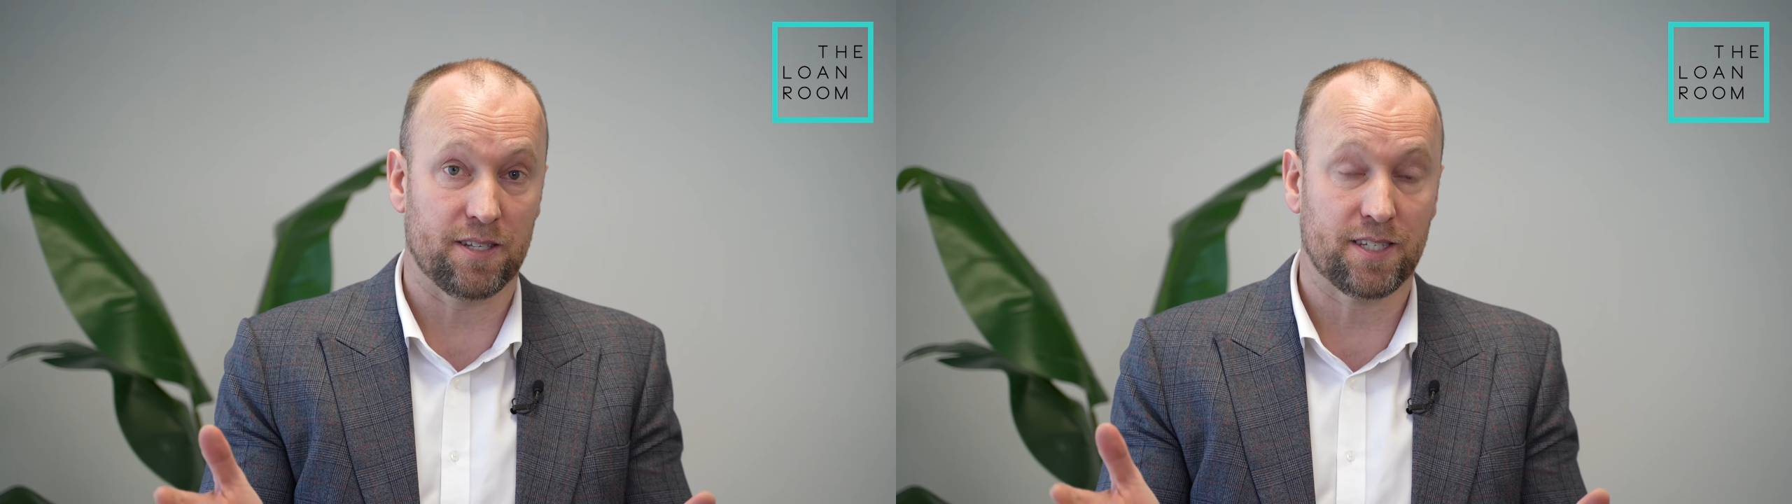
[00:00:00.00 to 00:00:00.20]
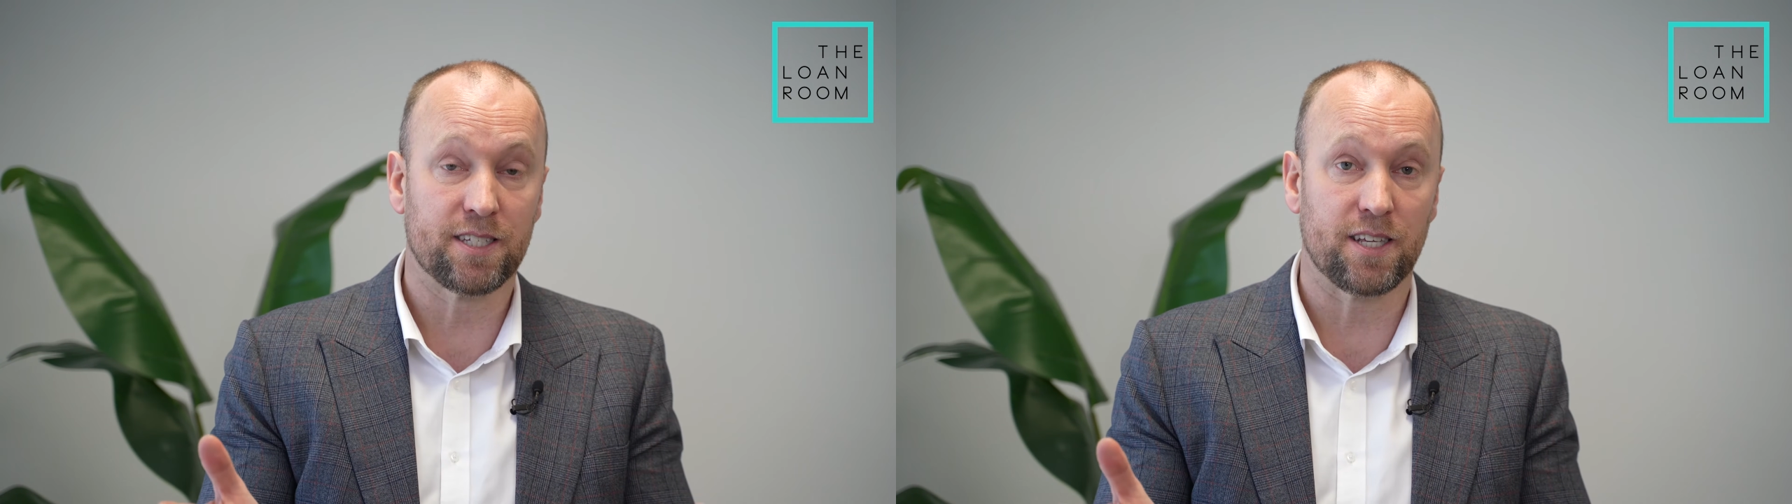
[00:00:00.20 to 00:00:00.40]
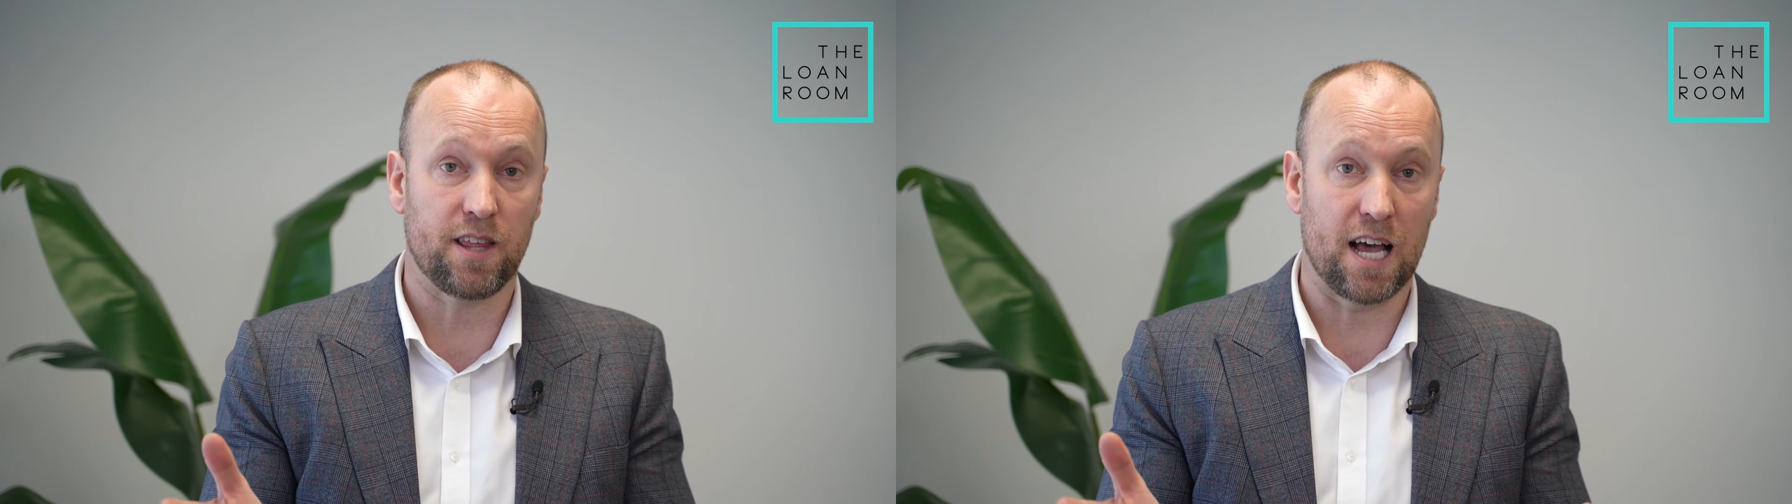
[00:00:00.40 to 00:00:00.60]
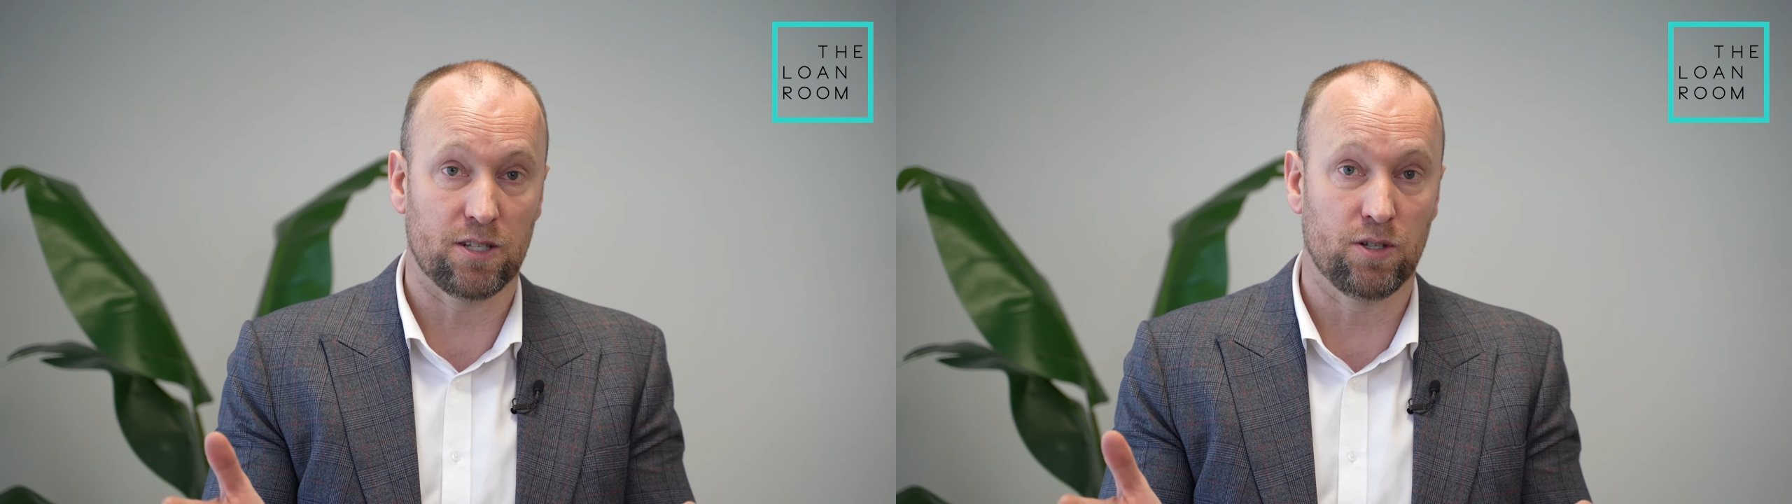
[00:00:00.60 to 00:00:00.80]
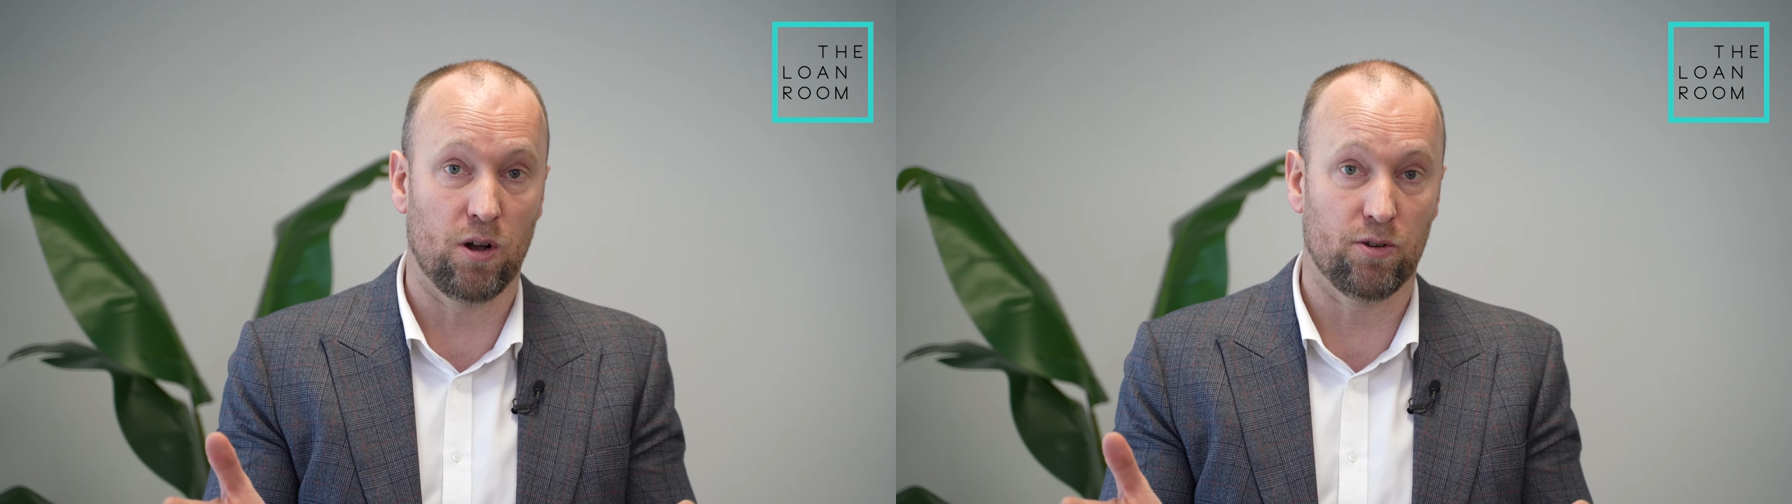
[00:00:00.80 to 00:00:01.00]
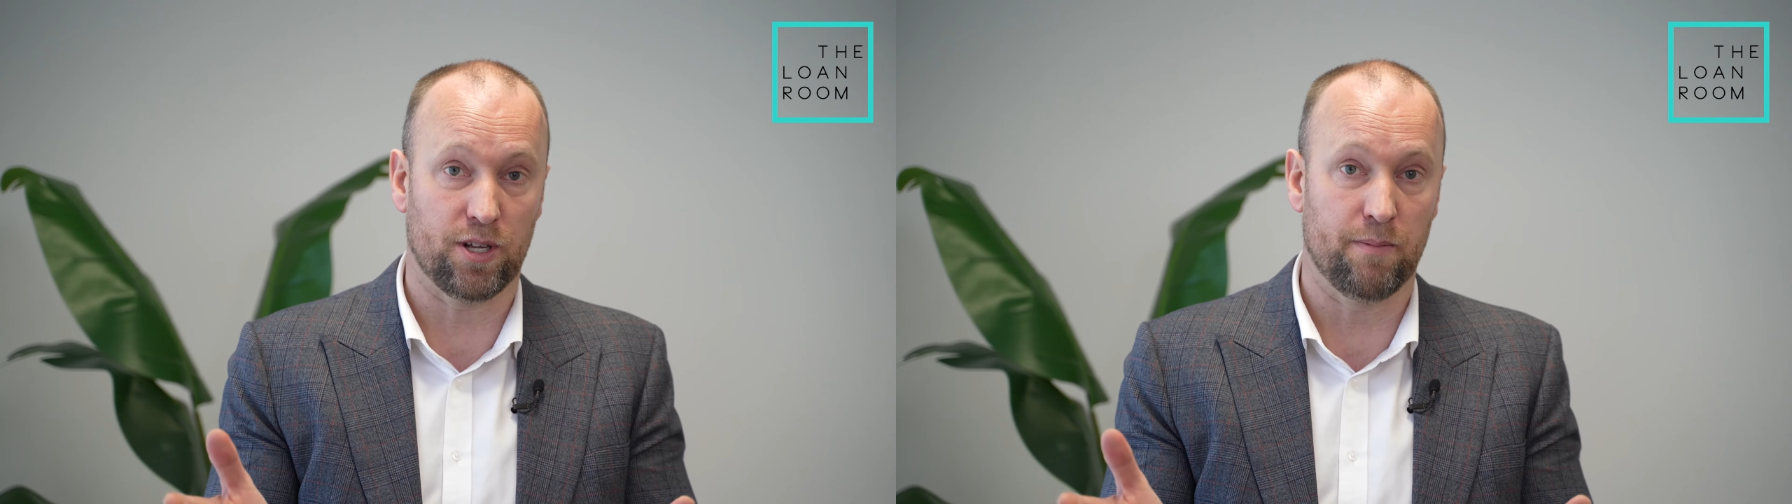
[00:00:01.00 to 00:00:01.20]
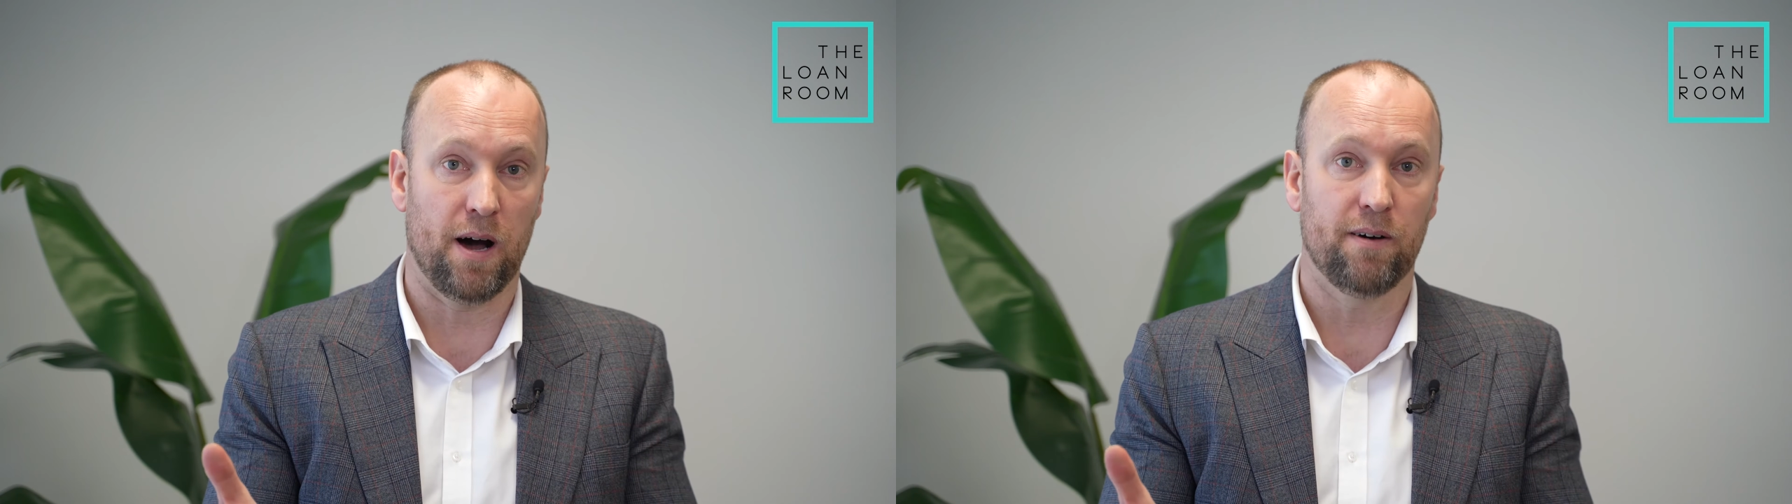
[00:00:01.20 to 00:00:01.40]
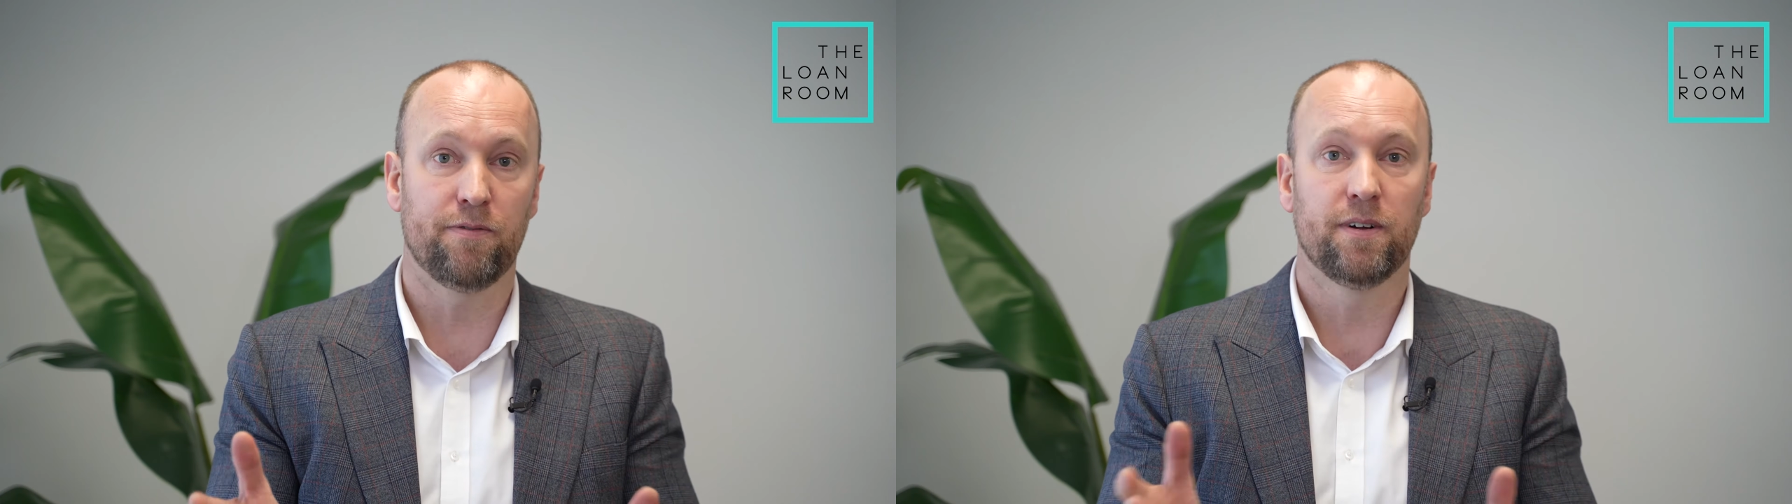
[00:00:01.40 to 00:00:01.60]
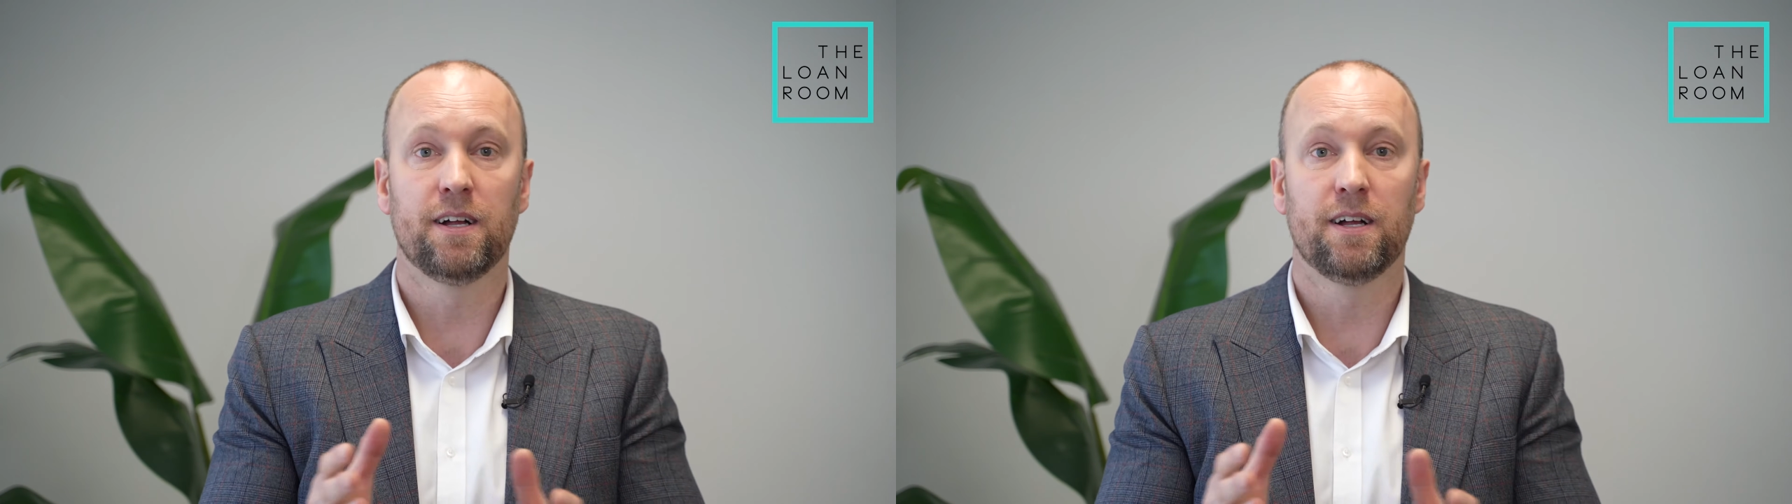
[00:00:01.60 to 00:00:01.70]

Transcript: $60,000 and above.